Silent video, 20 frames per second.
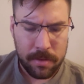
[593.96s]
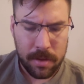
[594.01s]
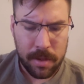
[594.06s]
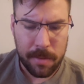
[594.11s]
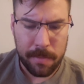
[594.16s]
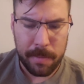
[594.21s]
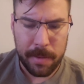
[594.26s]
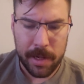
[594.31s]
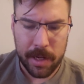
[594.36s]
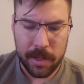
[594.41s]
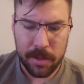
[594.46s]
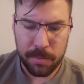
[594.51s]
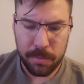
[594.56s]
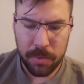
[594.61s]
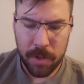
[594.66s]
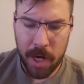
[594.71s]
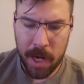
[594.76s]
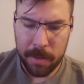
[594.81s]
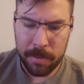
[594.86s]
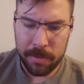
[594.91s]
The biggest
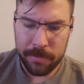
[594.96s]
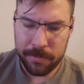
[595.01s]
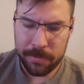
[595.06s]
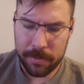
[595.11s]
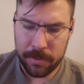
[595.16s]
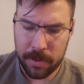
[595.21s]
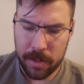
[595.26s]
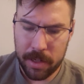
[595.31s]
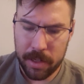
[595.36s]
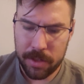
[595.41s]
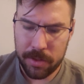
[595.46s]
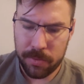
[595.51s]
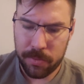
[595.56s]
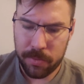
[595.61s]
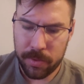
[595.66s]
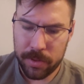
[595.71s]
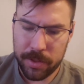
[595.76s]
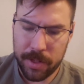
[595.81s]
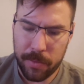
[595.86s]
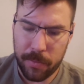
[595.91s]
problem for us
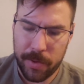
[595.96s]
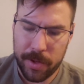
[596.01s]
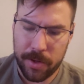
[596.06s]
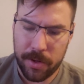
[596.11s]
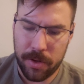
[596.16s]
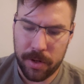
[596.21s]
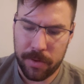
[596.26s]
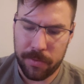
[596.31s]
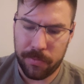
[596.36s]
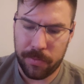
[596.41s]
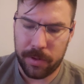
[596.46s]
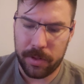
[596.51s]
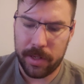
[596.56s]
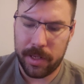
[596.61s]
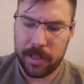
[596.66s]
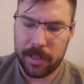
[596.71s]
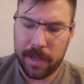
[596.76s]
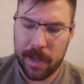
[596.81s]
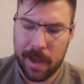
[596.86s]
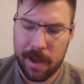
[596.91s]
was that we couldn't really
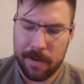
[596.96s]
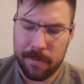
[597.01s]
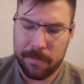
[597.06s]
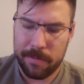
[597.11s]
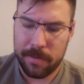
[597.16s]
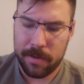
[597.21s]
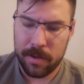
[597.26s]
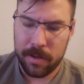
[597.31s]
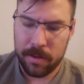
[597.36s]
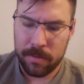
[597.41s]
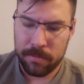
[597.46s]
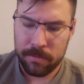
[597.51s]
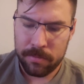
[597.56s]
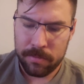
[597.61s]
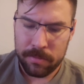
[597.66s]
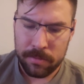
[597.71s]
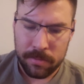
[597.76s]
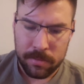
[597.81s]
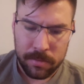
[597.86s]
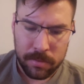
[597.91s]
laugh.
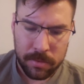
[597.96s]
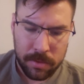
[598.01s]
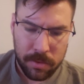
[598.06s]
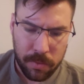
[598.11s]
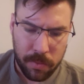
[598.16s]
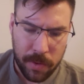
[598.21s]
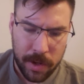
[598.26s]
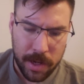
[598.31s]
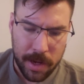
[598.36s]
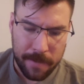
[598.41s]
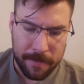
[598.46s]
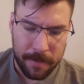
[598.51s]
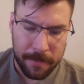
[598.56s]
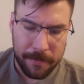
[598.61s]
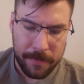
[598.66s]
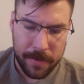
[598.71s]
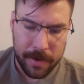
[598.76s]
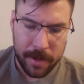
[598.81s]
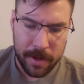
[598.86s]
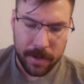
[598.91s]
We never
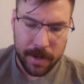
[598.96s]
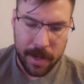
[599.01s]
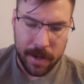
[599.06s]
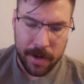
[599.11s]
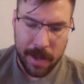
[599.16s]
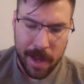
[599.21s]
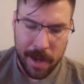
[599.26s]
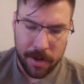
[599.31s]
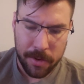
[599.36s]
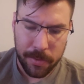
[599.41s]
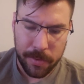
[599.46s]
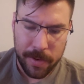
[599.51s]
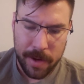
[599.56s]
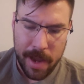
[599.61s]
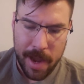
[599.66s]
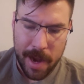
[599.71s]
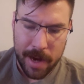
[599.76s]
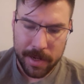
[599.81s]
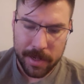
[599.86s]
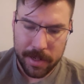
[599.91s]
figured out how to
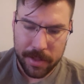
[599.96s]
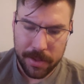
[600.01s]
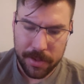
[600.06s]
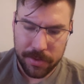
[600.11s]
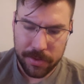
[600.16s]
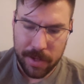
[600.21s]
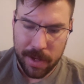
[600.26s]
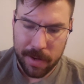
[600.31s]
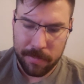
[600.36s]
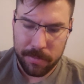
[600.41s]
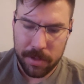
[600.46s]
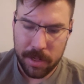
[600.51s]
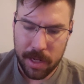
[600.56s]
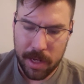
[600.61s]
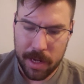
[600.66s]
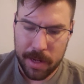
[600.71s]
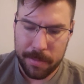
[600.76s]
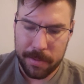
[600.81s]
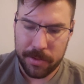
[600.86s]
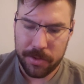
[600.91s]
react at the same
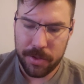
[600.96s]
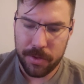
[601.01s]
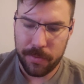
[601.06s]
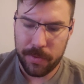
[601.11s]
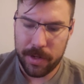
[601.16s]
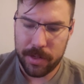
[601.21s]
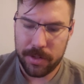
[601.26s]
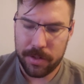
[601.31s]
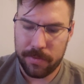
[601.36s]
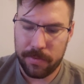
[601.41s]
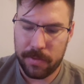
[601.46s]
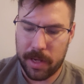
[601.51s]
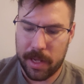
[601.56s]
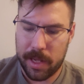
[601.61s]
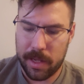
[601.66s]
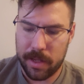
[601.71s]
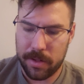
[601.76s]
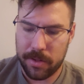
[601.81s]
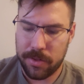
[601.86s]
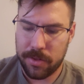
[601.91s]
time as the rest
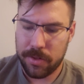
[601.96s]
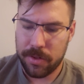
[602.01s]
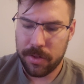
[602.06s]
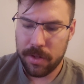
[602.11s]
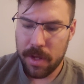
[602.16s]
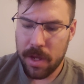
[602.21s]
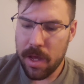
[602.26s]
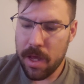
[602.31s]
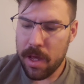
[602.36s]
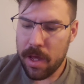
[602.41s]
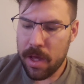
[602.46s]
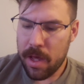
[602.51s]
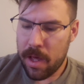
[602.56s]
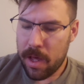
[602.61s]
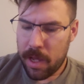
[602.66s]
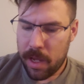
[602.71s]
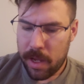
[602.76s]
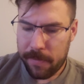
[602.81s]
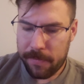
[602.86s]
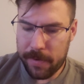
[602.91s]
kids.
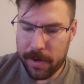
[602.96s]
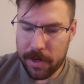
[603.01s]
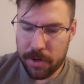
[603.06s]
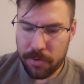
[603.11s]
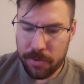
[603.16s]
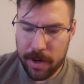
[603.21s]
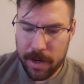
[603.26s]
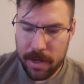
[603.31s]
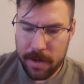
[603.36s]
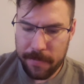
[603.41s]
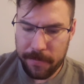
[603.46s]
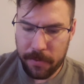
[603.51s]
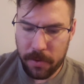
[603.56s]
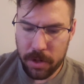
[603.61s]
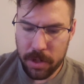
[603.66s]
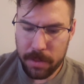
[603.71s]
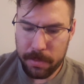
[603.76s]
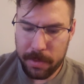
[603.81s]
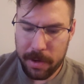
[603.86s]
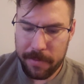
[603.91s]
If I tried to
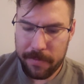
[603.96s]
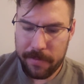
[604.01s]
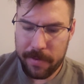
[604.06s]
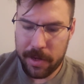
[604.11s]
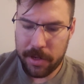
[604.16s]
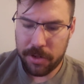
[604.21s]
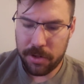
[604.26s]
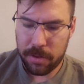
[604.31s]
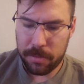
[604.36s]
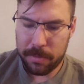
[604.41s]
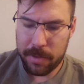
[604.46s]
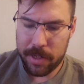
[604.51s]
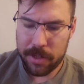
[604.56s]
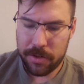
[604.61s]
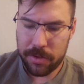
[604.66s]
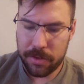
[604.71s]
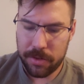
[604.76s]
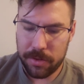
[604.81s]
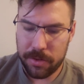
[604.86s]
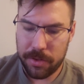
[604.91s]
force my facial
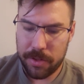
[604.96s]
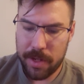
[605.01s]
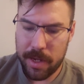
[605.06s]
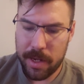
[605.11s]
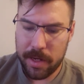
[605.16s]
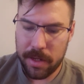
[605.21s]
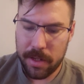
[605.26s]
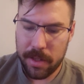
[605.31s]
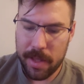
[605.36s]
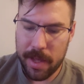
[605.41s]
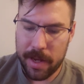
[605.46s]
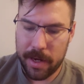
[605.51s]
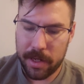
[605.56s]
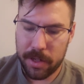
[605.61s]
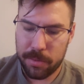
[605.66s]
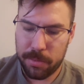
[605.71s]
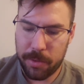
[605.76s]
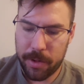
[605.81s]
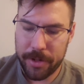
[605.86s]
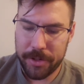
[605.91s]
muscles into that
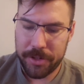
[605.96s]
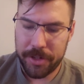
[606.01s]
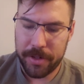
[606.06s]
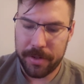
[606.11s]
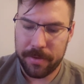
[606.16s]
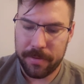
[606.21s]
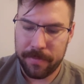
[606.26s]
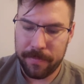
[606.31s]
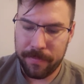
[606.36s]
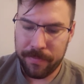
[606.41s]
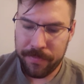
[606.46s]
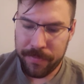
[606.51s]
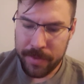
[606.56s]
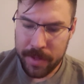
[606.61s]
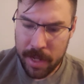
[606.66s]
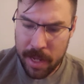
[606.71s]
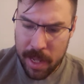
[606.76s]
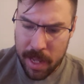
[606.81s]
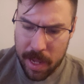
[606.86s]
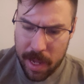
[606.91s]
expression,
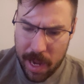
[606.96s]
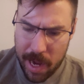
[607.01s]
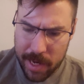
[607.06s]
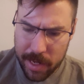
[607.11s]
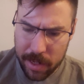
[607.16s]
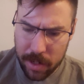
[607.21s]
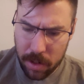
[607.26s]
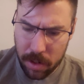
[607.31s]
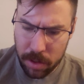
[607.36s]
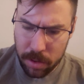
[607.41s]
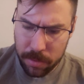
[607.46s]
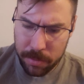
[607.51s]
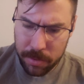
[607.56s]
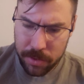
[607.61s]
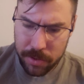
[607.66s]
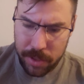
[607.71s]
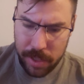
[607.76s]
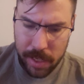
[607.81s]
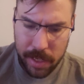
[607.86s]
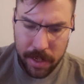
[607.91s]
I could
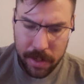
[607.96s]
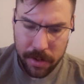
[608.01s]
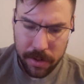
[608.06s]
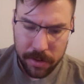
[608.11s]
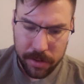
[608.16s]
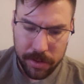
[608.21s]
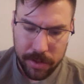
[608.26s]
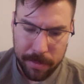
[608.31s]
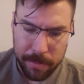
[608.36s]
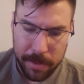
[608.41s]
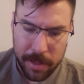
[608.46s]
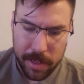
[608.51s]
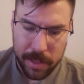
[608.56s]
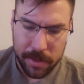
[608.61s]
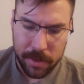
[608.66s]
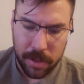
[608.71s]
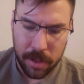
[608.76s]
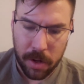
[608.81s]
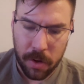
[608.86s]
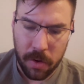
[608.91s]
almost hear something
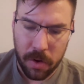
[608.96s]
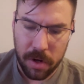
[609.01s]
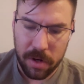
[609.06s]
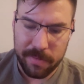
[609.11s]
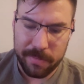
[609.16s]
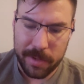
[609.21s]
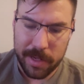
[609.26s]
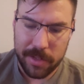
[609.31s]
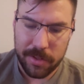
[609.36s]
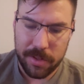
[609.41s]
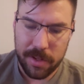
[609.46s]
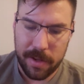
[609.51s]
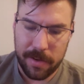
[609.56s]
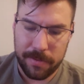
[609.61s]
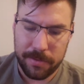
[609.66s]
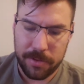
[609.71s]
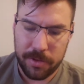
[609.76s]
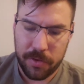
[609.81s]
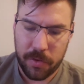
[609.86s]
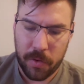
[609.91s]
at the core of
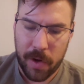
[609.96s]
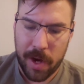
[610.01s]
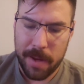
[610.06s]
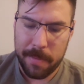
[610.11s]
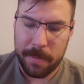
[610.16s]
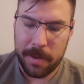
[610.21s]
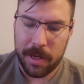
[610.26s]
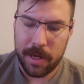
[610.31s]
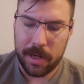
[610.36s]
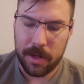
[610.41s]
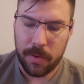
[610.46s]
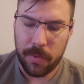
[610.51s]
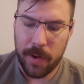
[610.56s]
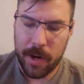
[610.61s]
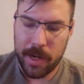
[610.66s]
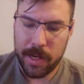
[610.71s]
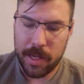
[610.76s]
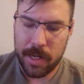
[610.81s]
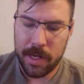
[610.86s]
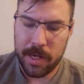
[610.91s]
myself scraping and
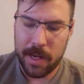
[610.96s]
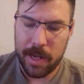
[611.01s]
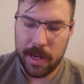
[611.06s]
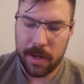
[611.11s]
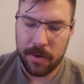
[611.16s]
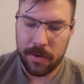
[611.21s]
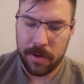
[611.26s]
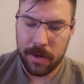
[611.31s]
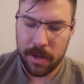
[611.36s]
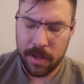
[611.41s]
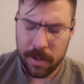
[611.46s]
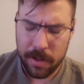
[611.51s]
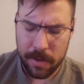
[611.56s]
grinding down.